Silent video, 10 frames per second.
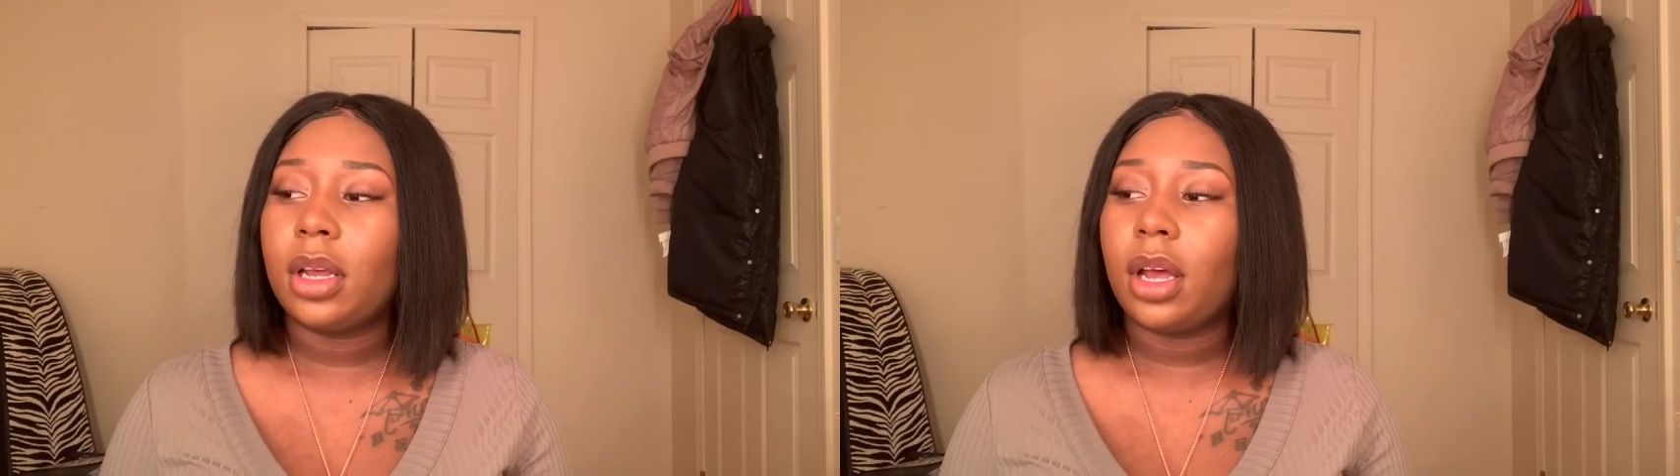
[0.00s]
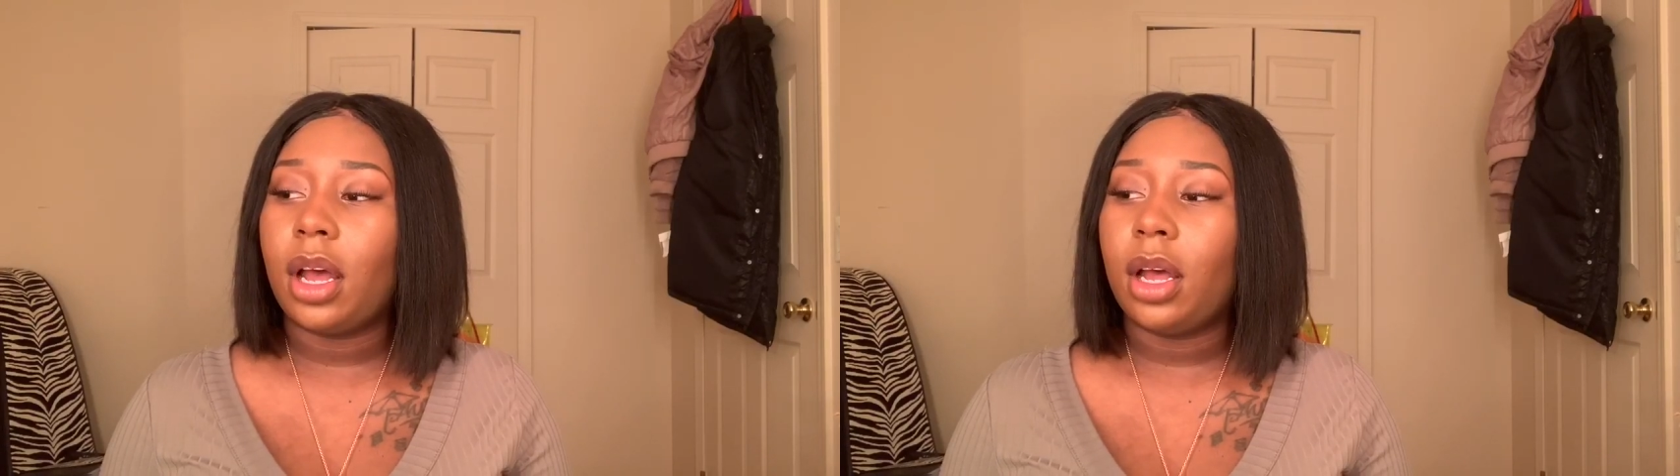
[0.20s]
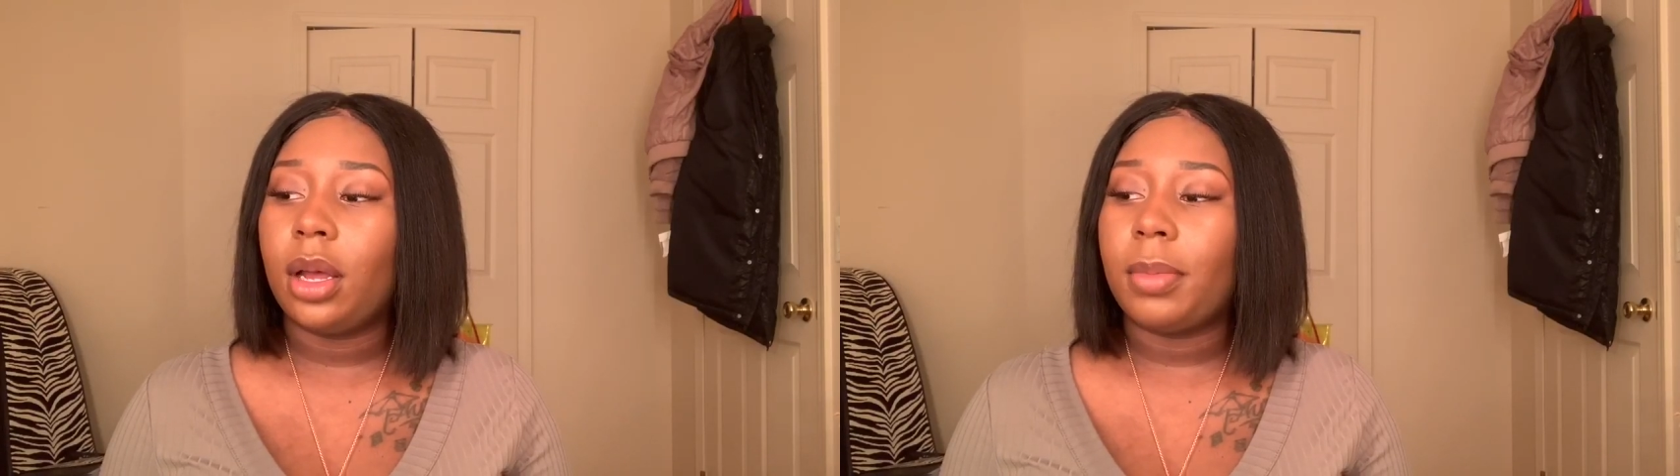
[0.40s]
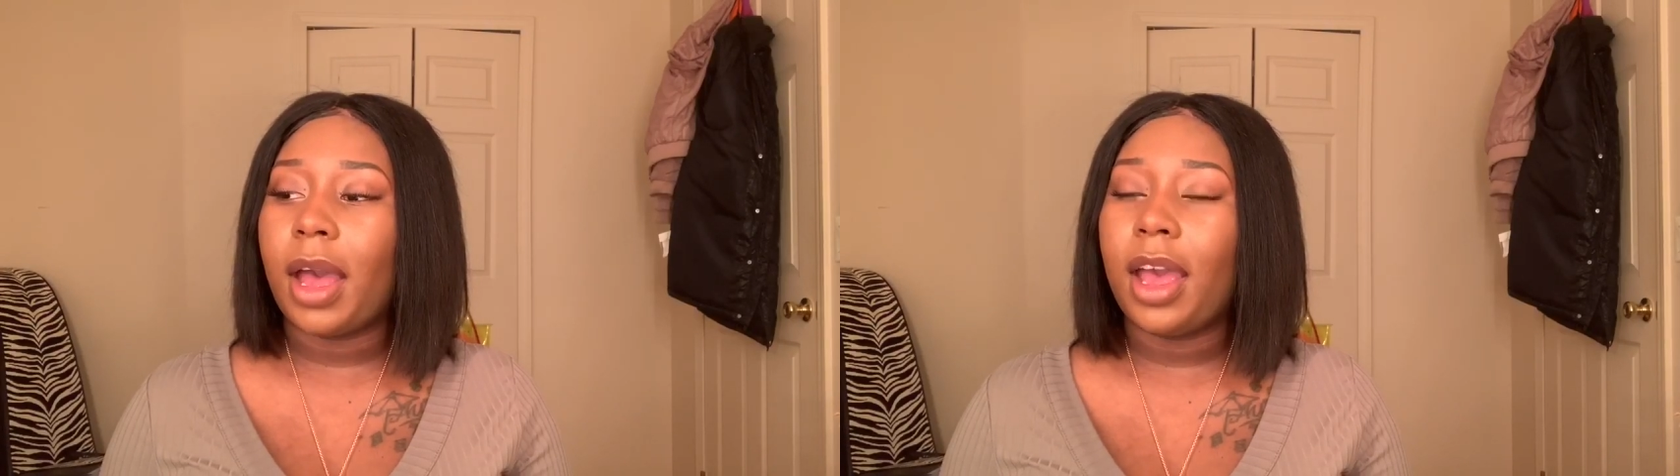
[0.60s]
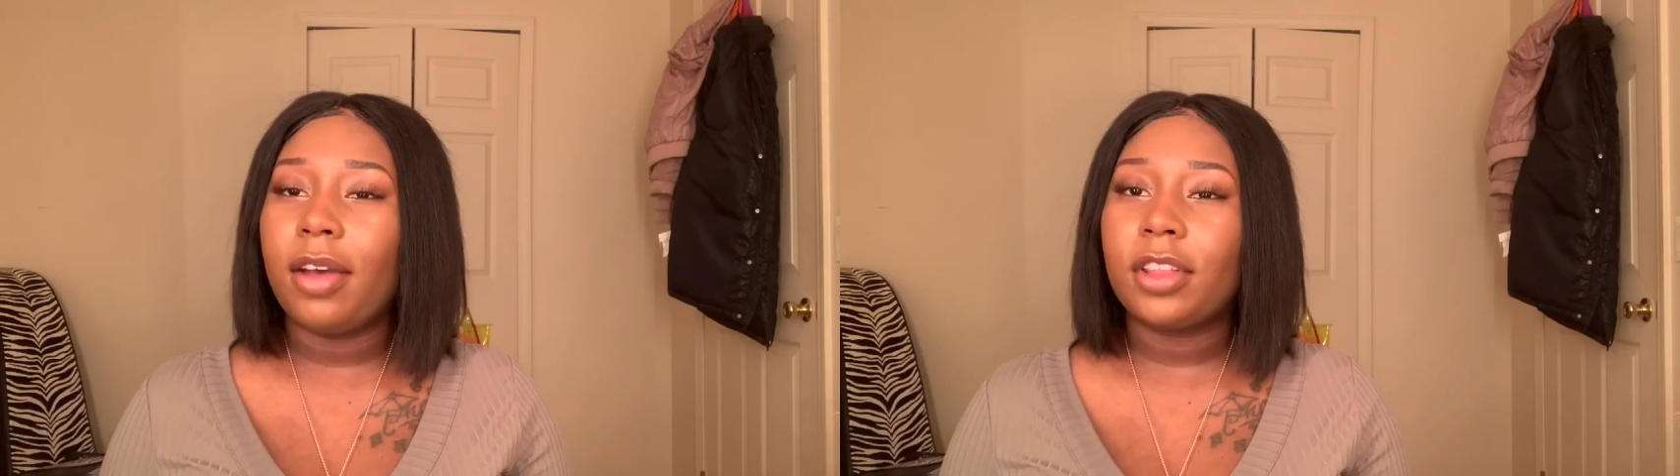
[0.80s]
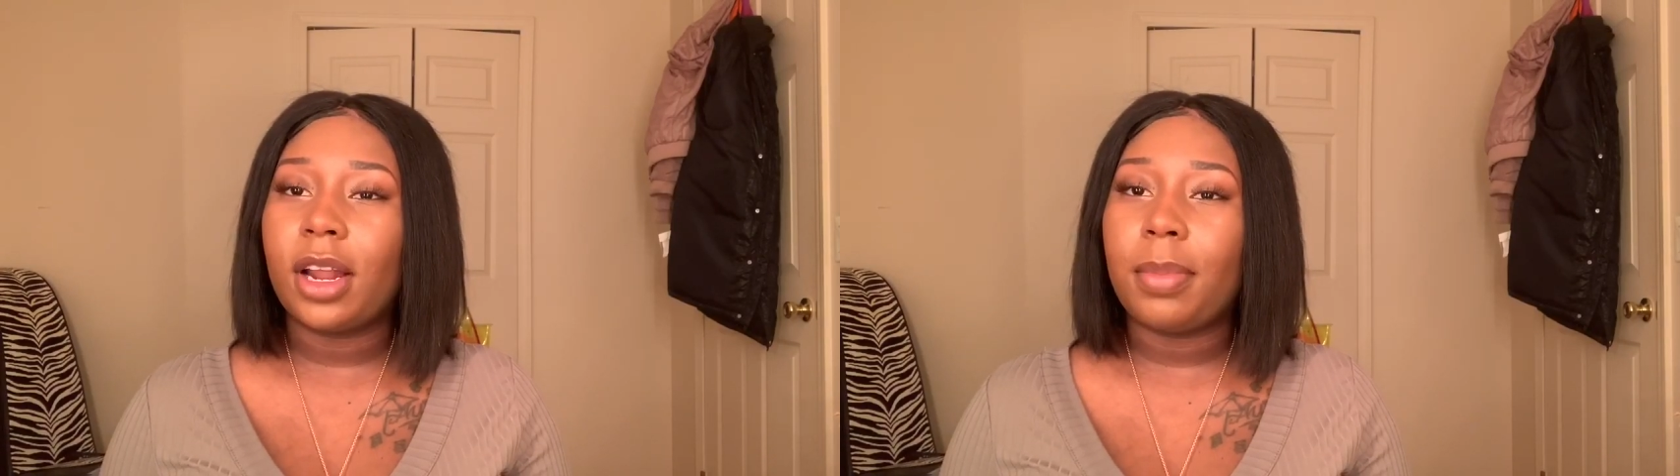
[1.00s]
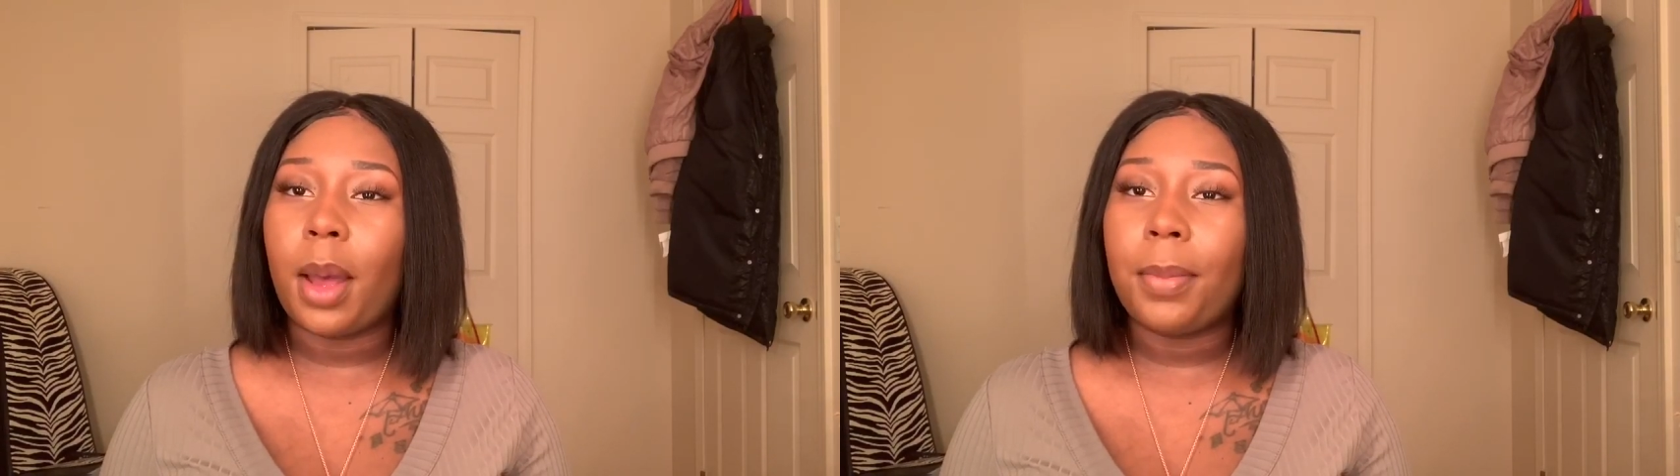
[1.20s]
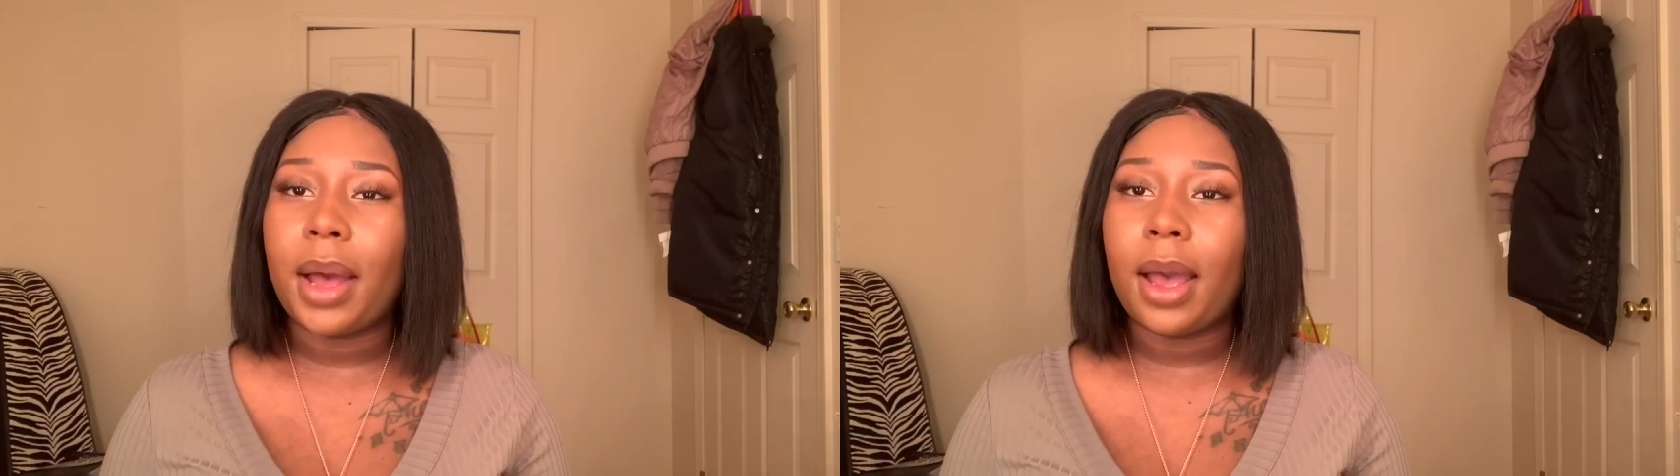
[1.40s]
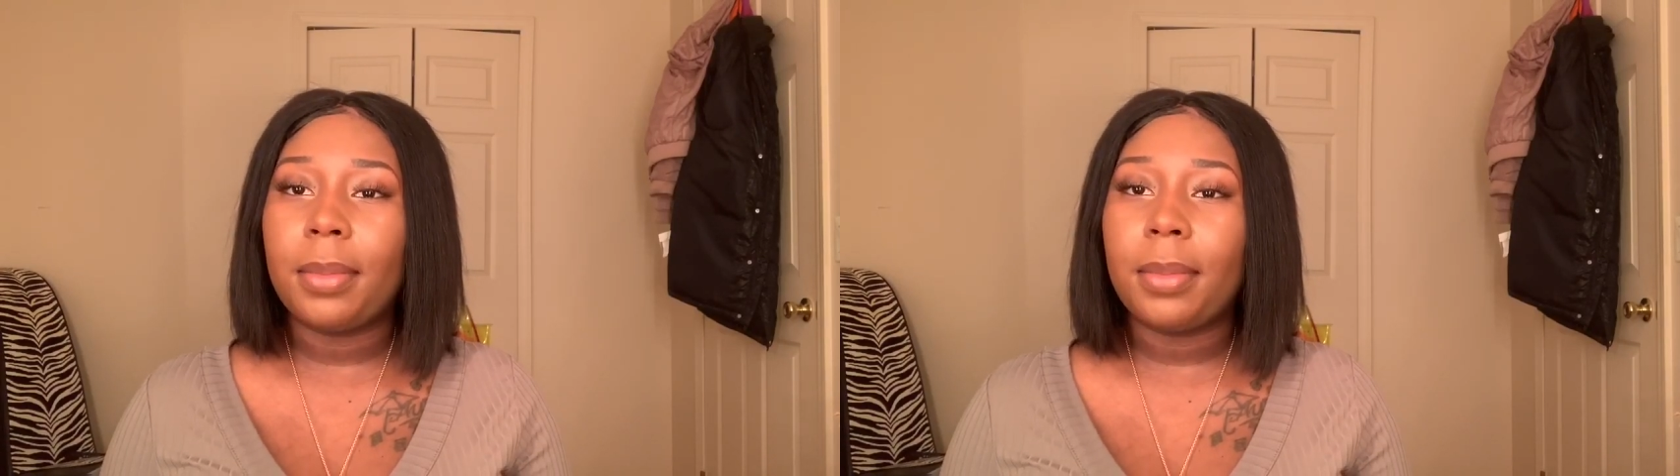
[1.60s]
I have thought about buying